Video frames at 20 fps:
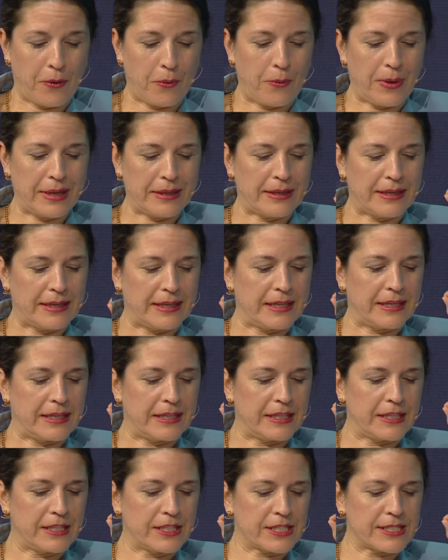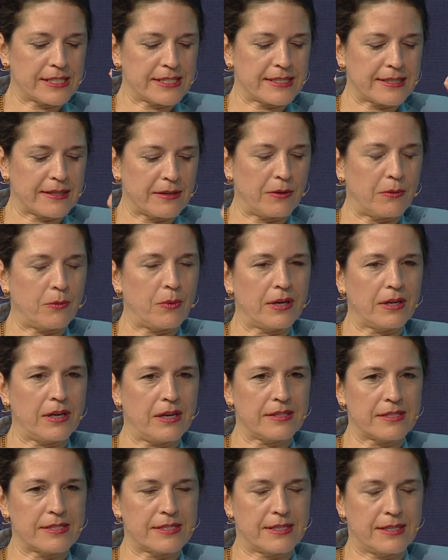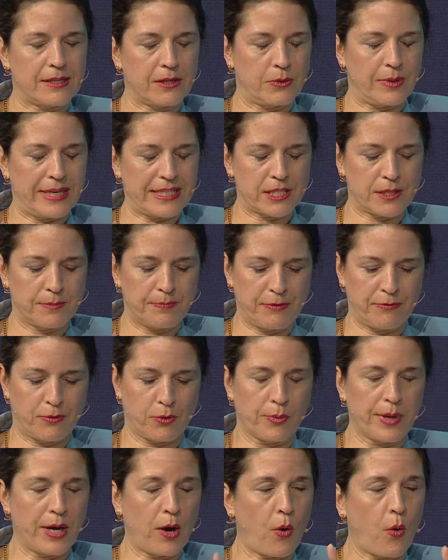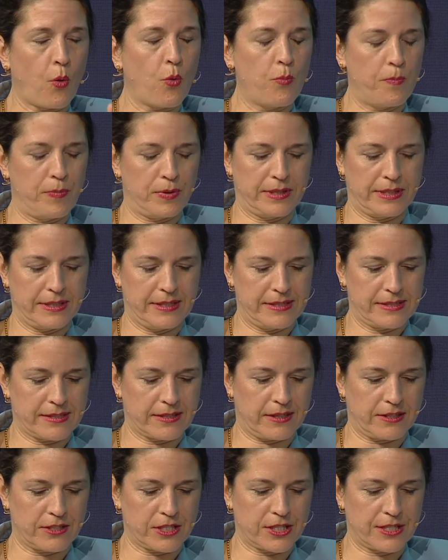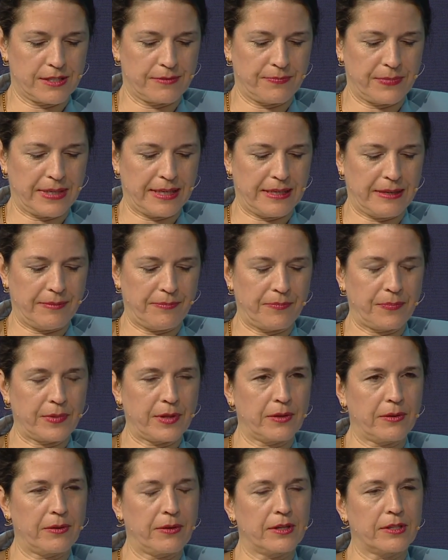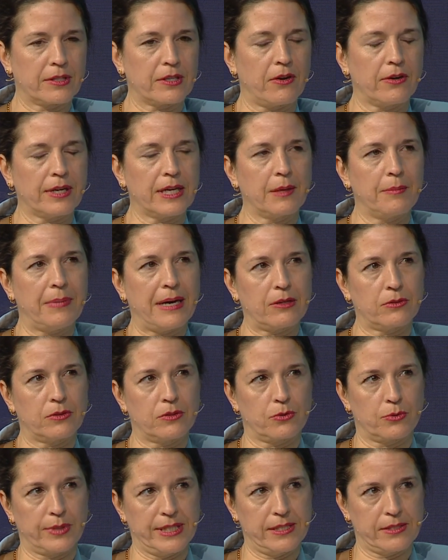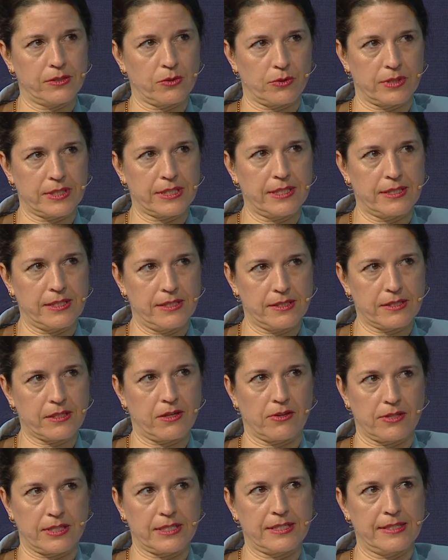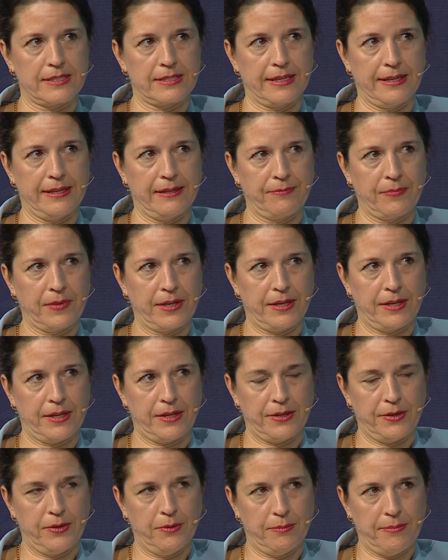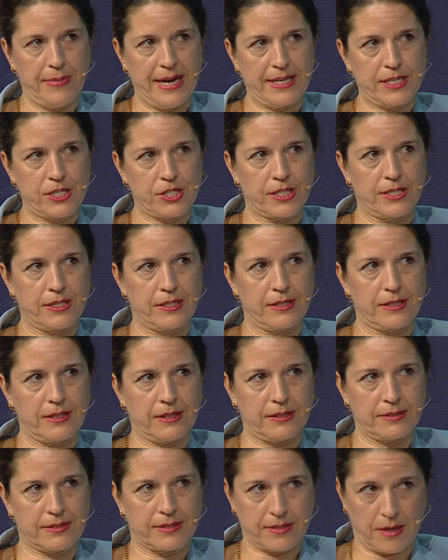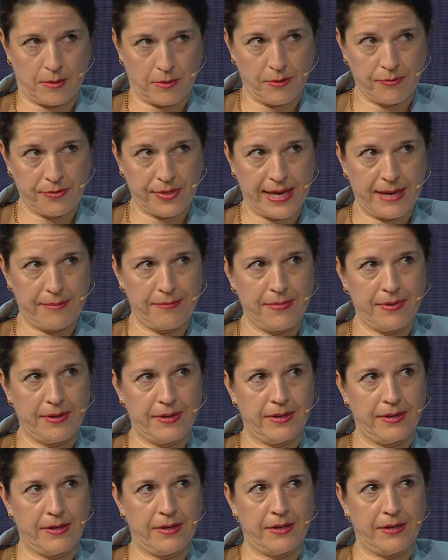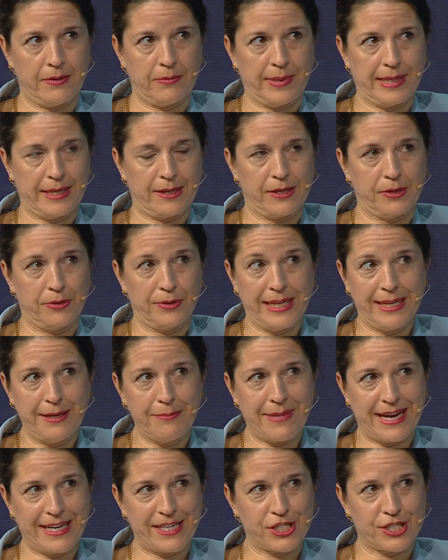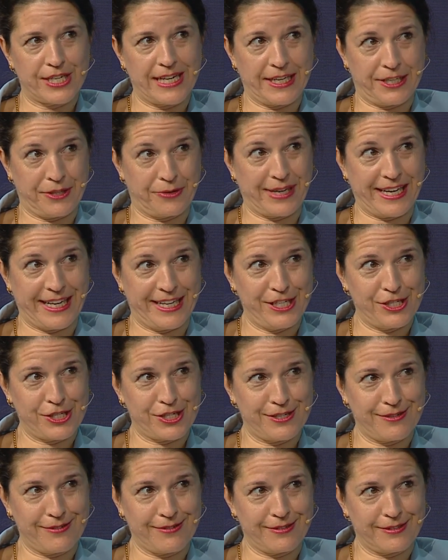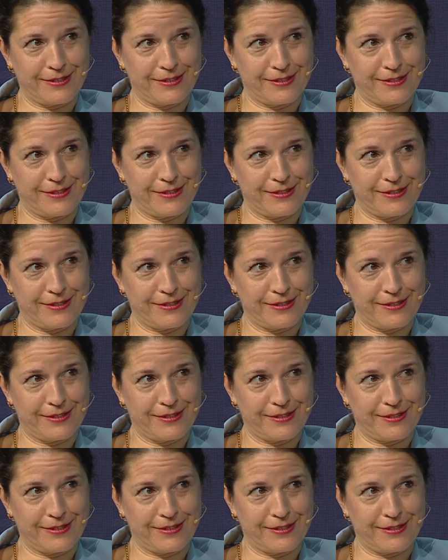Well, just one last question before we open the discussion. Talking about resources and scarcity, you mentioned some of them. You didn't mention education.